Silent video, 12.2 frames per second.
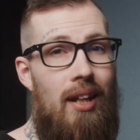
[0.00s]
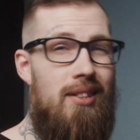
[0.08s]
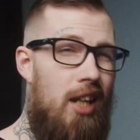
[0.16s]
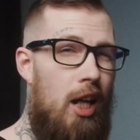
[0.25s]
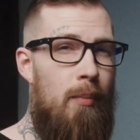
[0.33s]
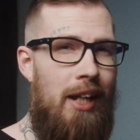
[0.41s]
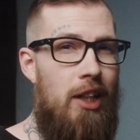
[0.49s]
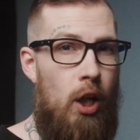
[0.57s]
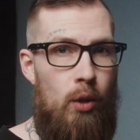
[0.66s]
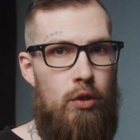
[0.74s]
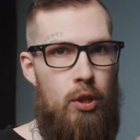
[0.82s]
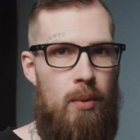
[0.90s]
That's kind of my
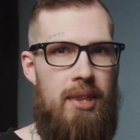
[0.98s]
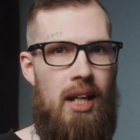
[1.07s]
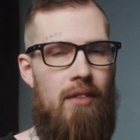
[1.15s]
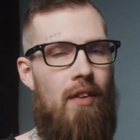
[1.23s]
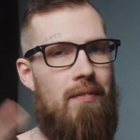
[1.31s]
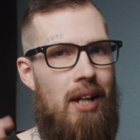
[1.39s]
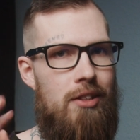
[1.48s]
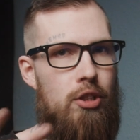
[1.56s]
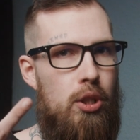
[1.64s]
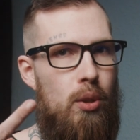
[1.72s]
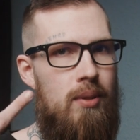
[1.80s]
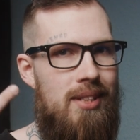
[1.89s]
go-to thing. If I've got
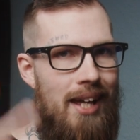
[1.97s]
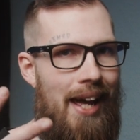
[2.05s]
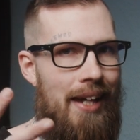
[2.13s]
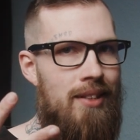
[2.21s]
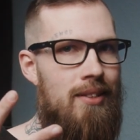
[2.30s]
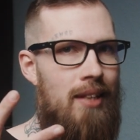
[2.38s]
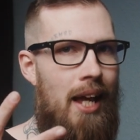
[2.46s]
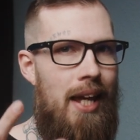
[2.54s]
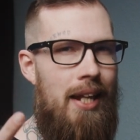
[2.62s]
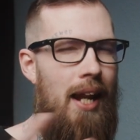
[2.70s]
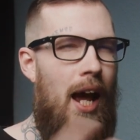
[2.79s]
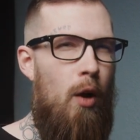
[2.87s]
two texts
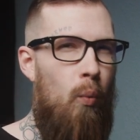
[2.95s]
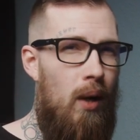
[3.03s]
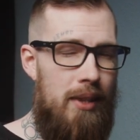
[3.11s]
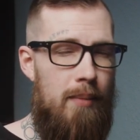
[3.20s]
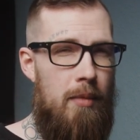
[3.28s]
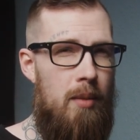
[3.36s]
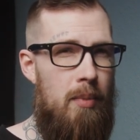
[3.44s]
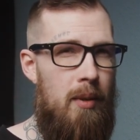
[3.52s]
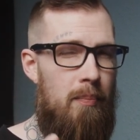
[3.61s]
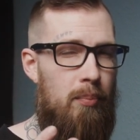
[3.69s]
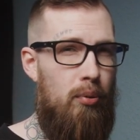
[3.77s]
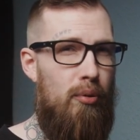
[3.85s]
and I want them to be
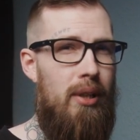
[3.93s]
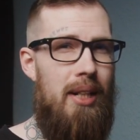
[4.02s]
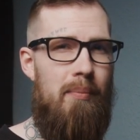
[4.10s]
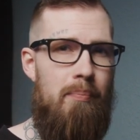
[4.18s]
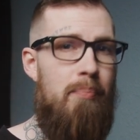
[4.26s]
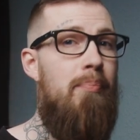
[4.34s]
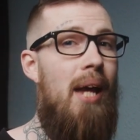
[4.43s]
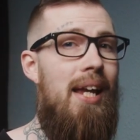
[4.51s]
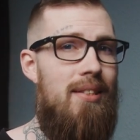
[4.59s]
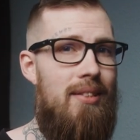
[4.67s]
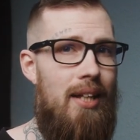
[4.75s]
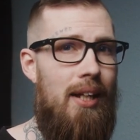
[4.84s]
pretty
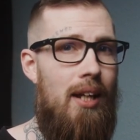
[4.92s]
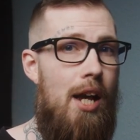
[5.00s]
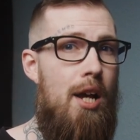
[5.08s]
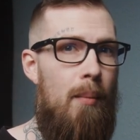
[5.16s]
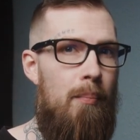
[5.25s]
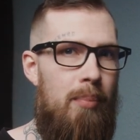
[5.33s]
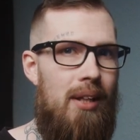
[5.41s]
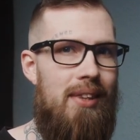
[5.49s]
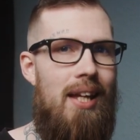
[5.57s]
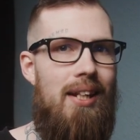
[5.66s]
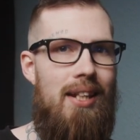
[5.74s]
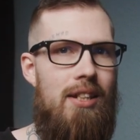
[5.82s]
basic, but
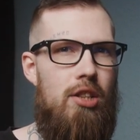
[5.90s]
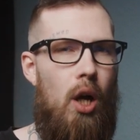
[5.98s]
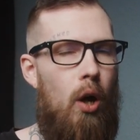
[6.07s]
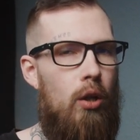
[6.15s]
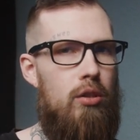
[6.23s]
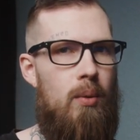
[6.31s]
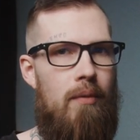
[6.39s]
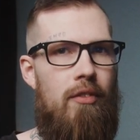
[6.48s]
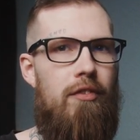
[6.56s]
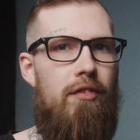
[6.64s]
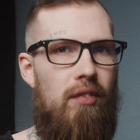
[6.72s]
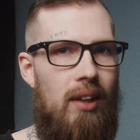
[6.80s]
they need to also have a
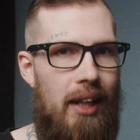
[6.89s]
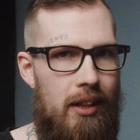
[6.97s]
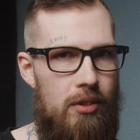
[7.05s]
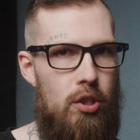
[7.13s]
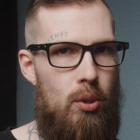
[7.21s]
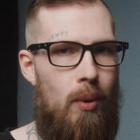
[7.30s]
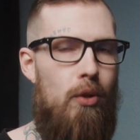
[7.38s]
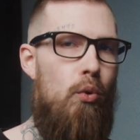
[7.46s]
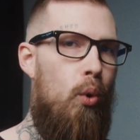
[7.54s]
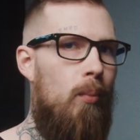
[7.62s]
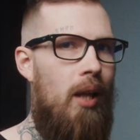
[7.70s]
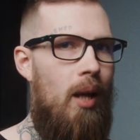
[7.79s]
flair to it.
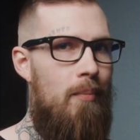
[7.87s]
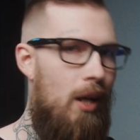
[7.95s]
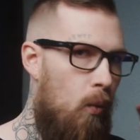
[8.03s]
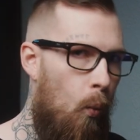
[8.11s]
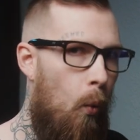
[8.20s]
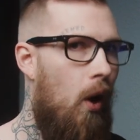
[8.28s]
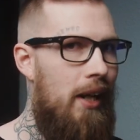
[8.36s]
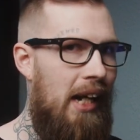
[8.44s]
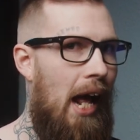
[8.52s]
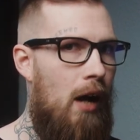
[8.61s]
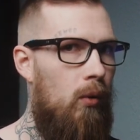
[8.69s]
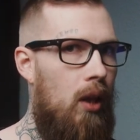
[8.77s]
Normally I make one an
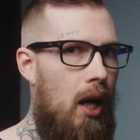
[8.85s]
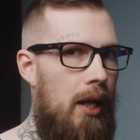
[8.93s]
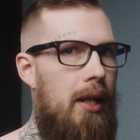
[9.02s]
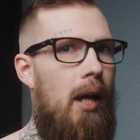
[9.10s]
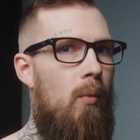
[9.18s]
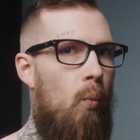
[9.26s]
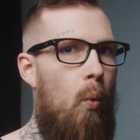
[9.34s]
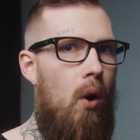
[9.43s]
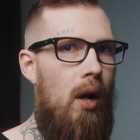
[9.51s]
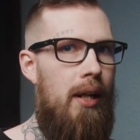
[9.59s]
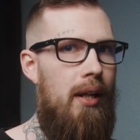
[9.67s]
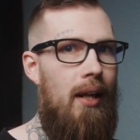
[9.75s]
outline and
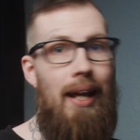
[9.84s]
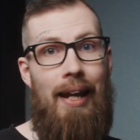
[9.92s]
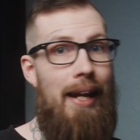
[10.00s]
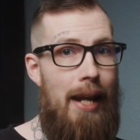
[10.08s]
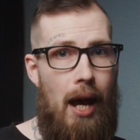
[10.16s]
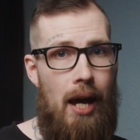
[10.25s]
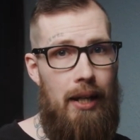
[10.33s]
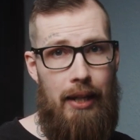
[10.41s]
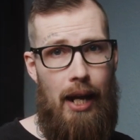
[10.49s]
one not an